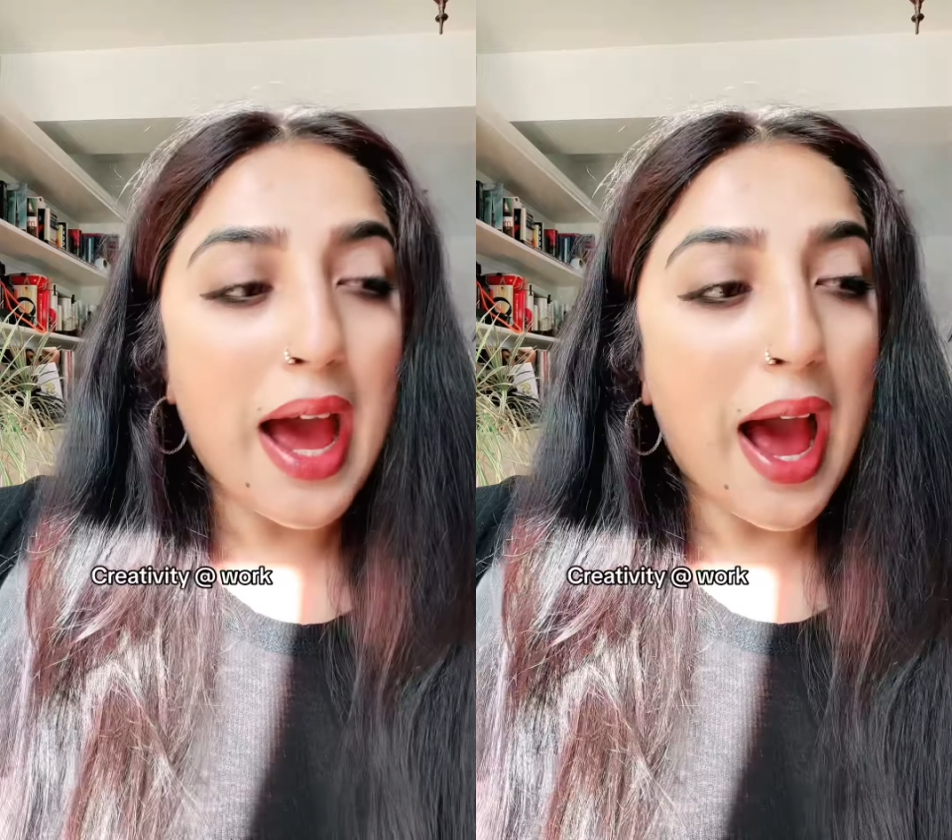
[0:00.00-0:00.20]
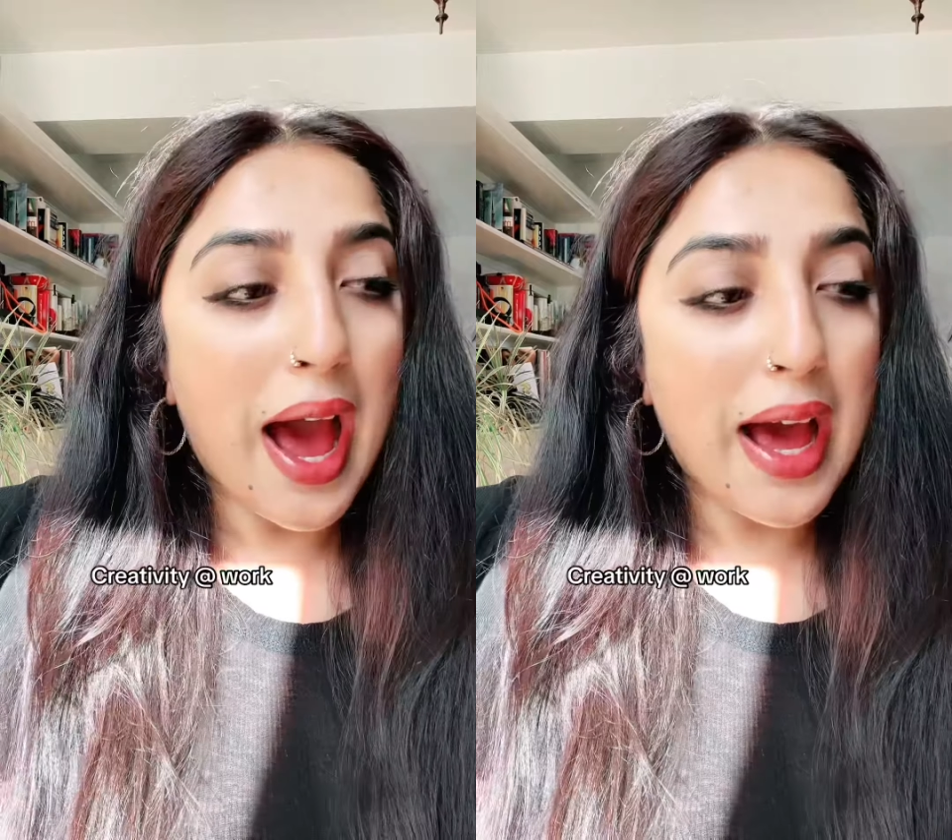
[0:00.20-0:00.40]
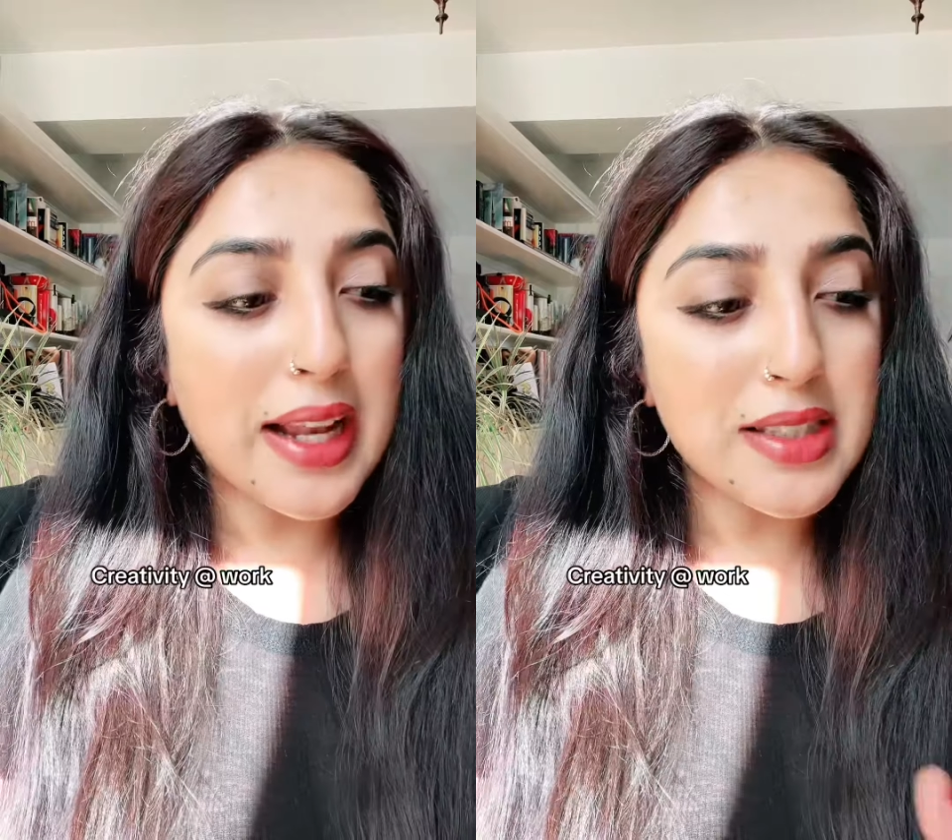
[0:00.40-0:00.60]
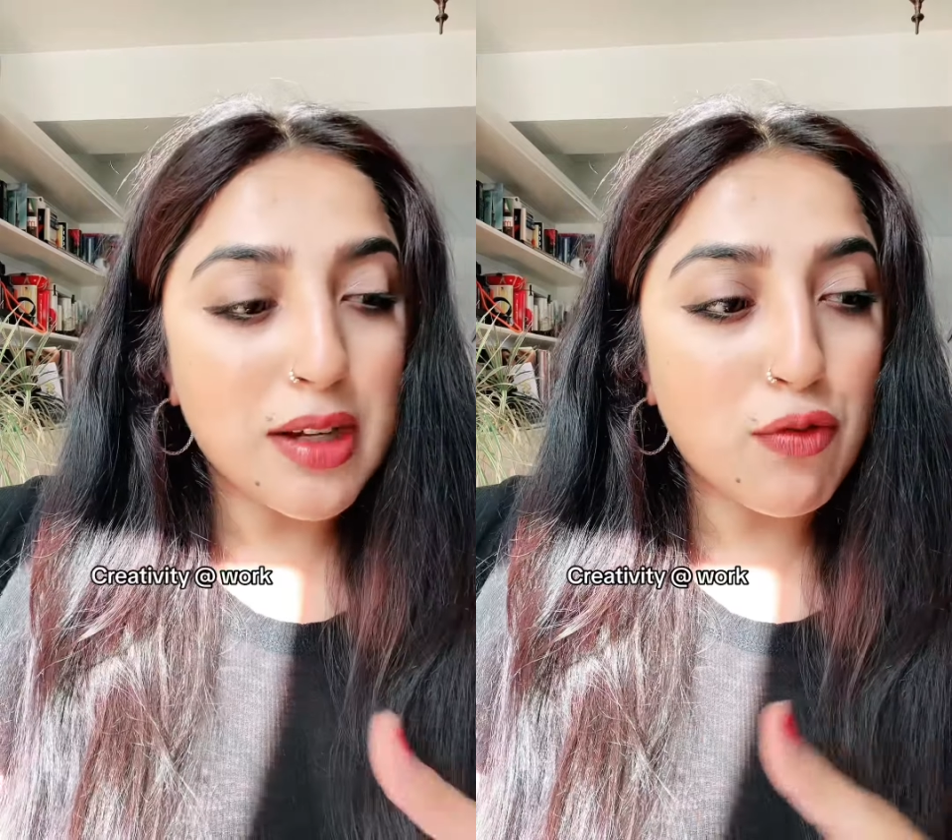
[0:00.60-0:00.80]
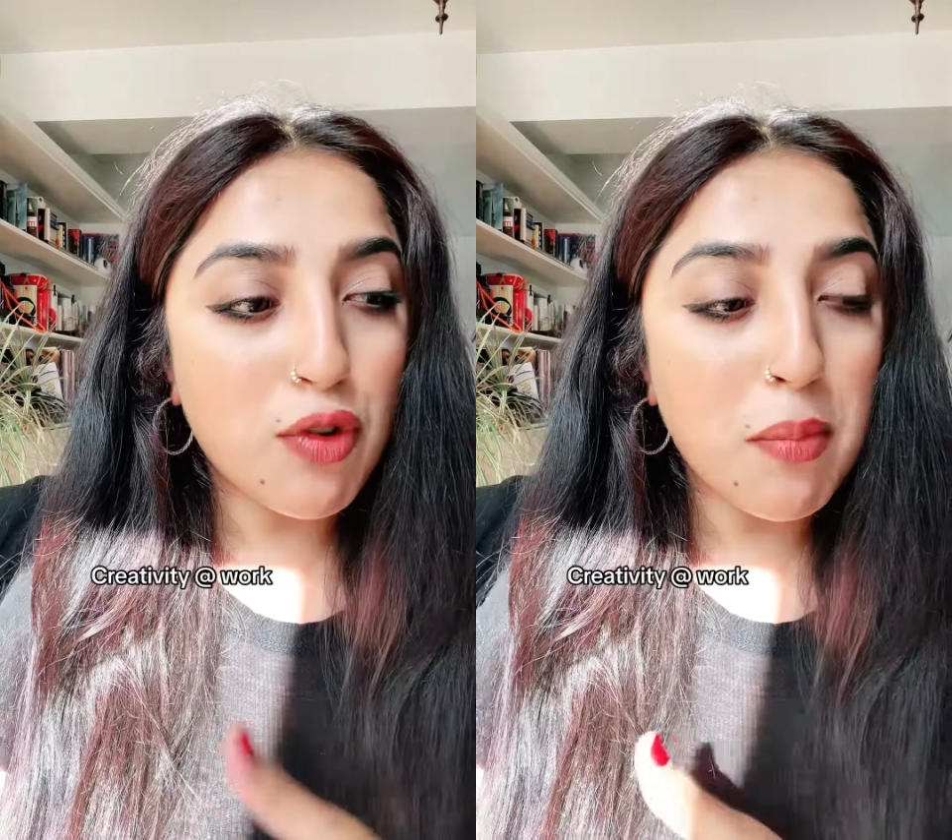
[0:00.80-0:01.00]
And
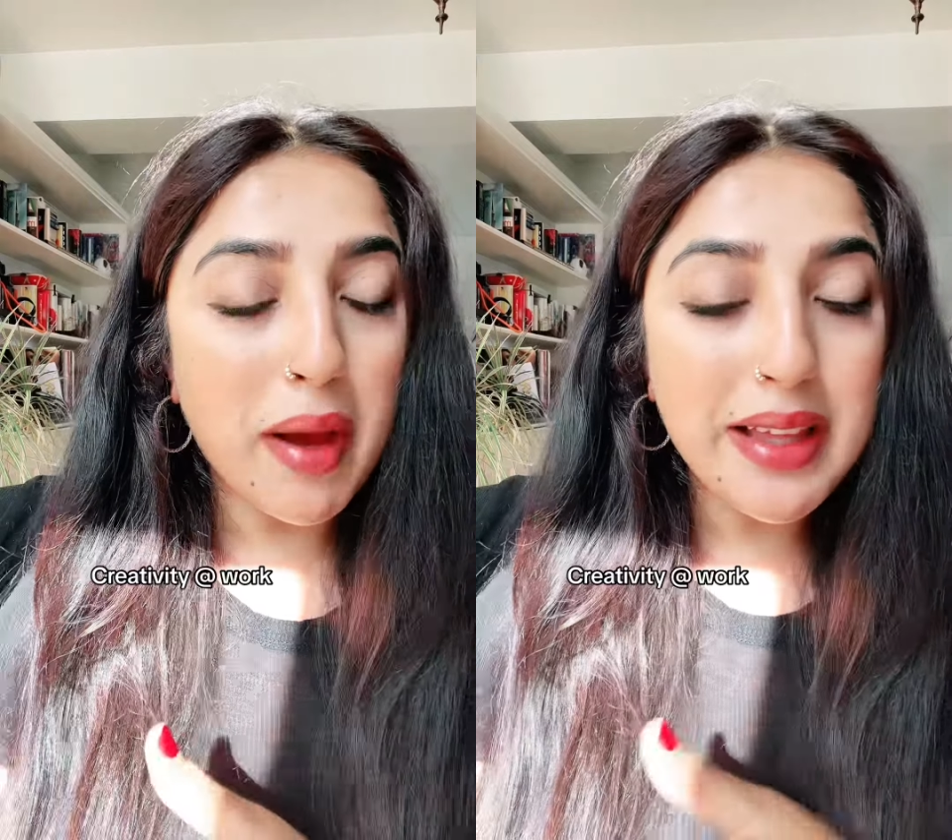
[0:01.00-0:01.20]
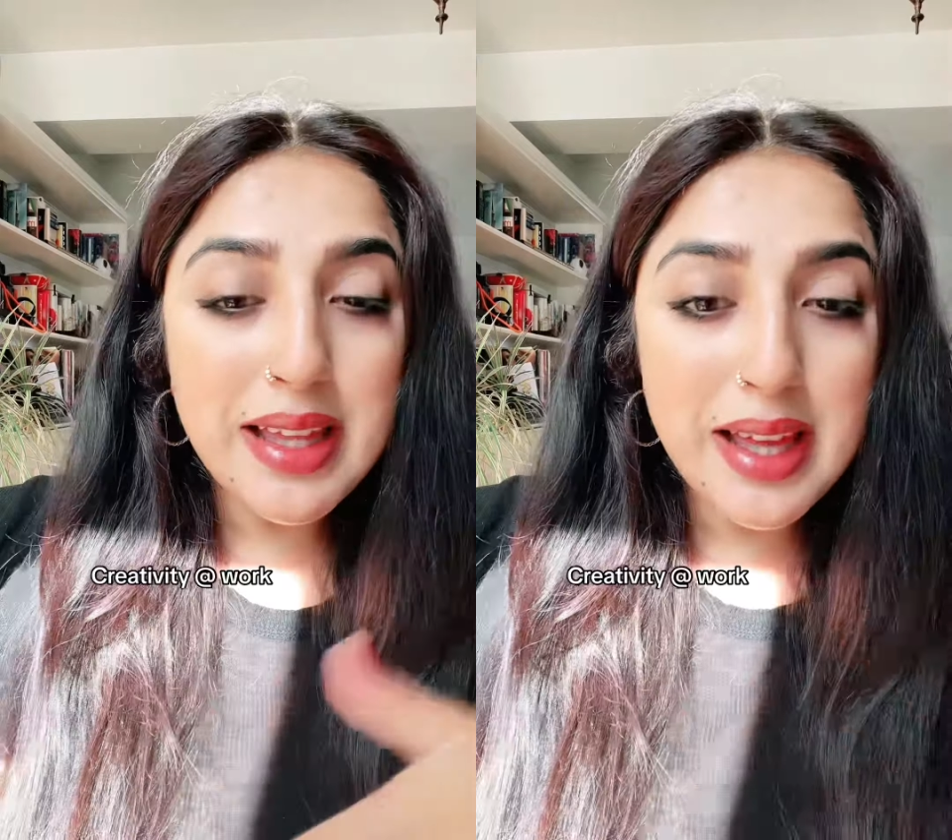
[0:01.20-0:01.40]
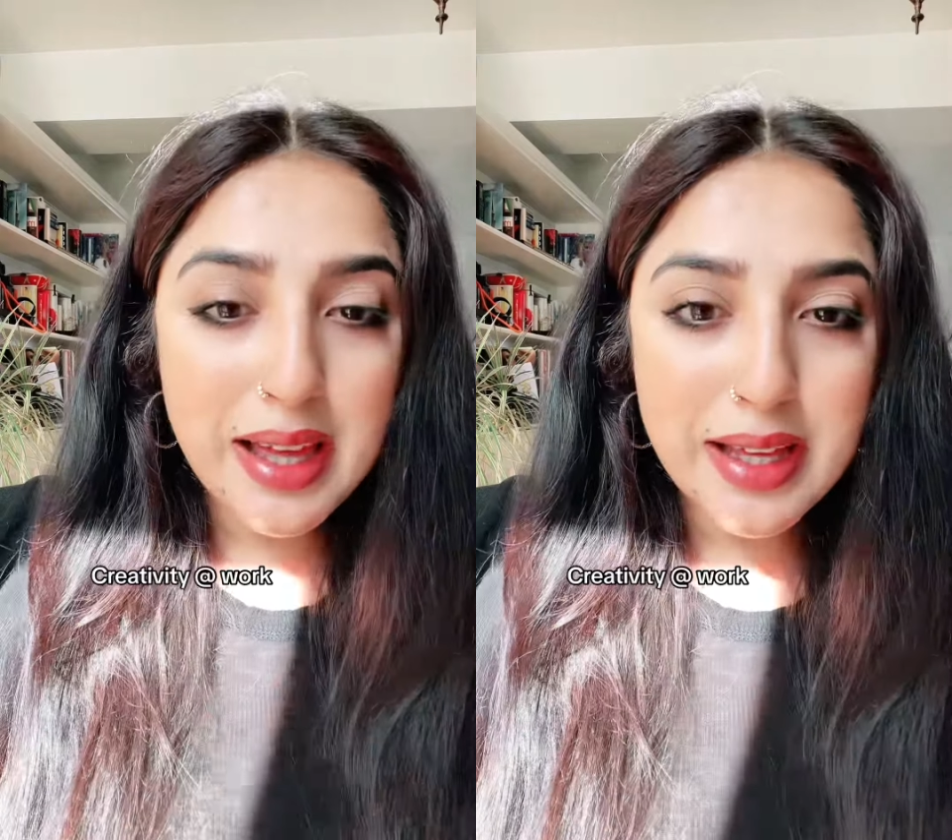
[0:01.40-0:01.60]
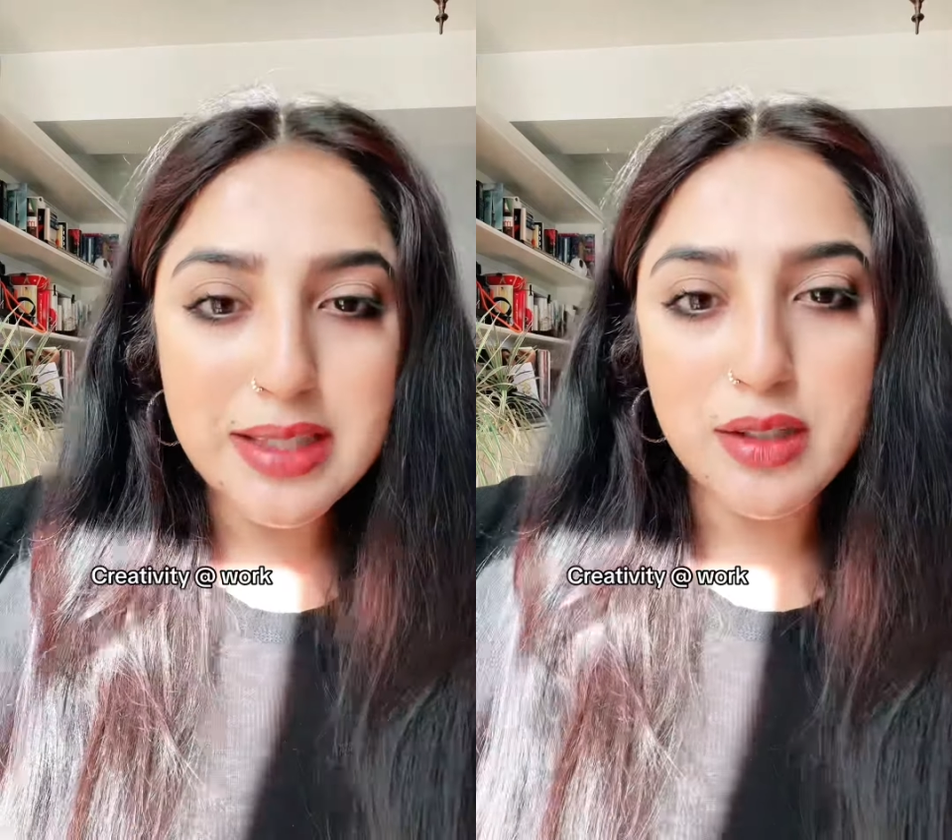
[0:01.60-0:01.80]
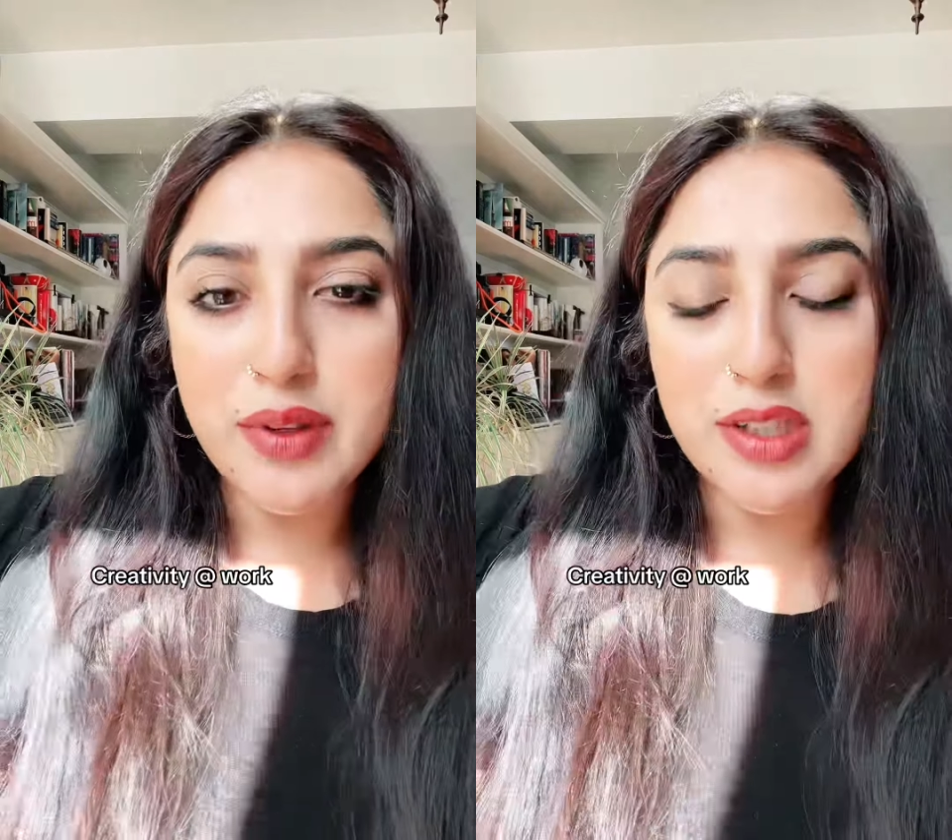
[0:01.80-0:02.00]
from my years
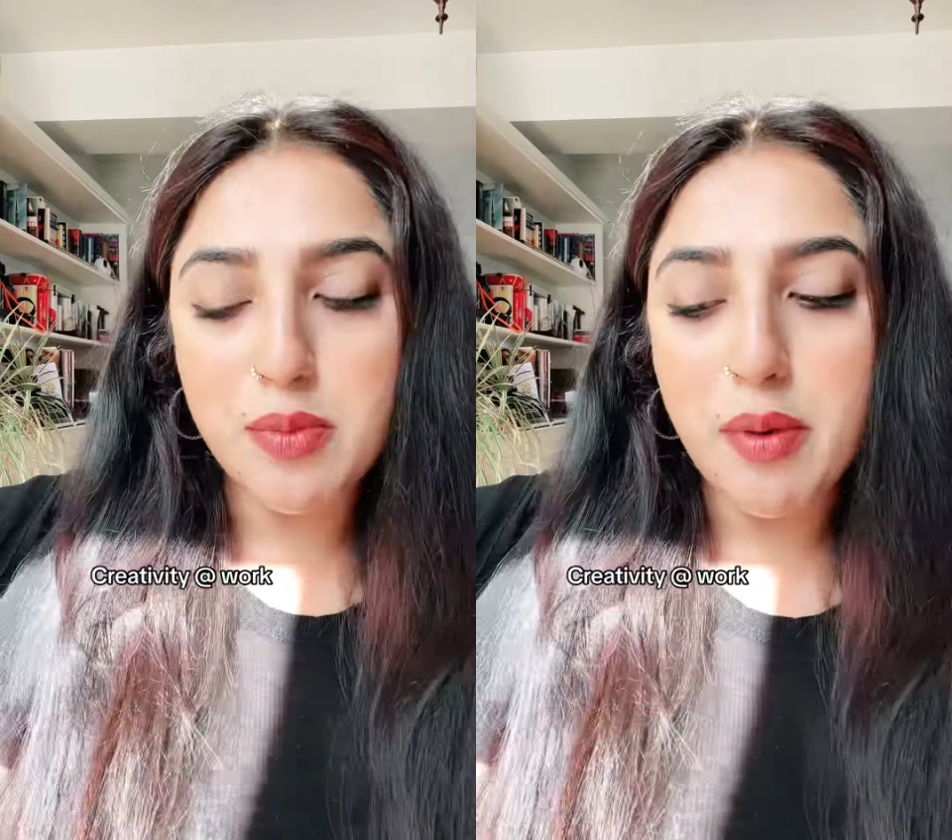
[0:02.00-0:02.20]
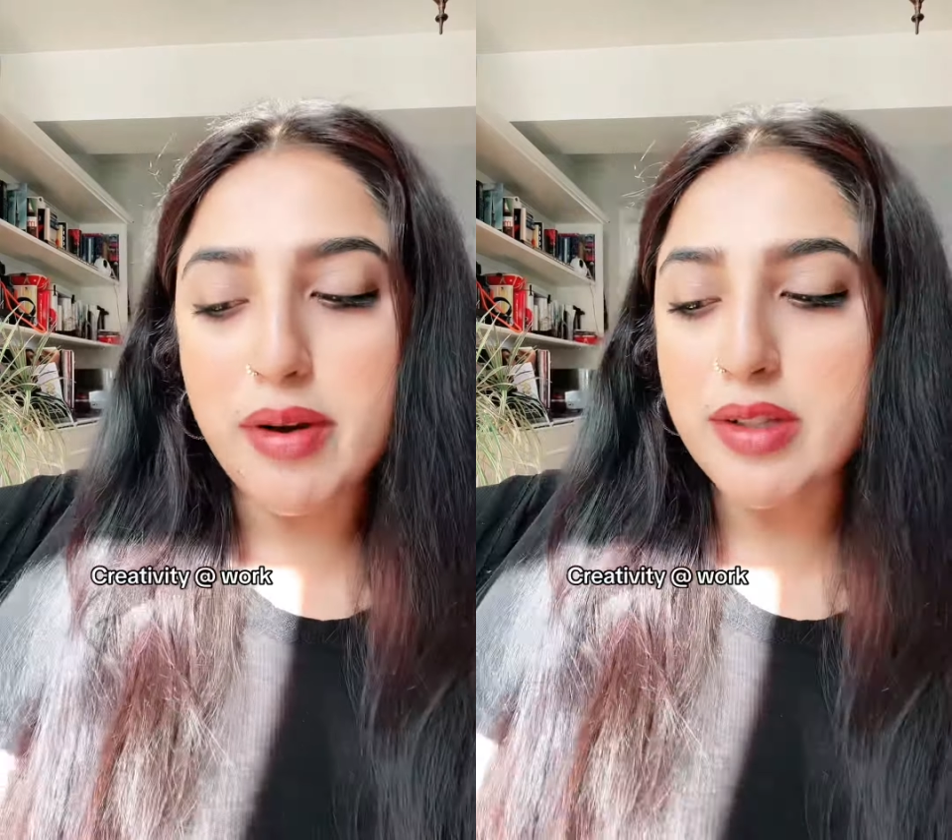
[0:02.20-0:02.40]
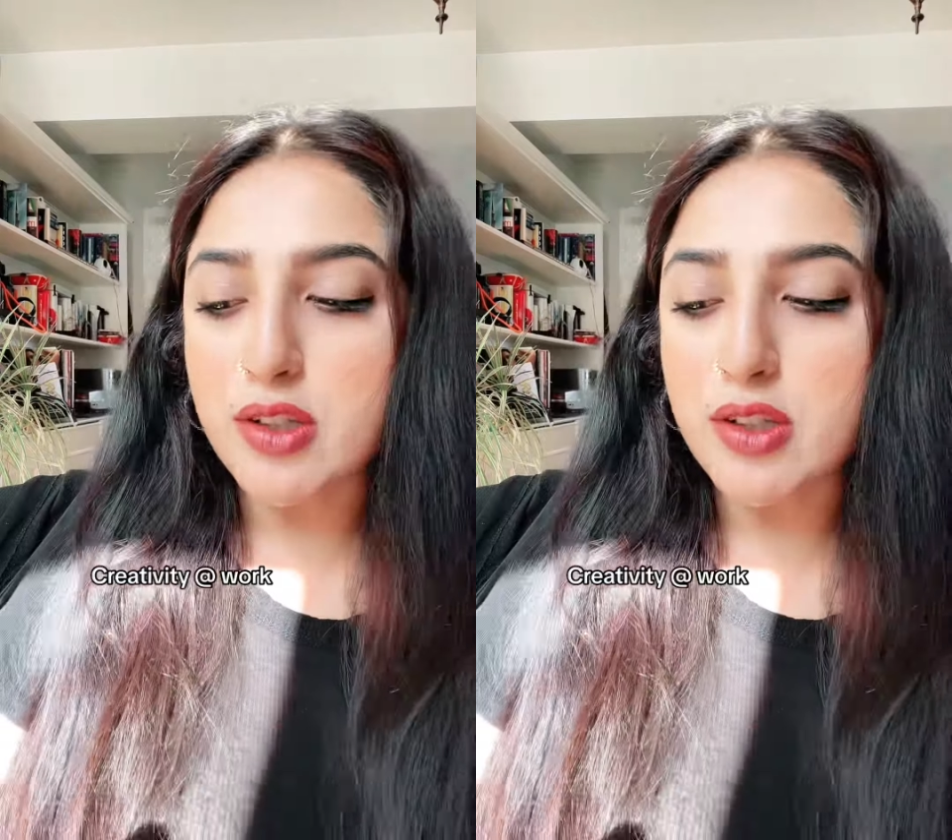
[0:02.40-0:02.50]
of experience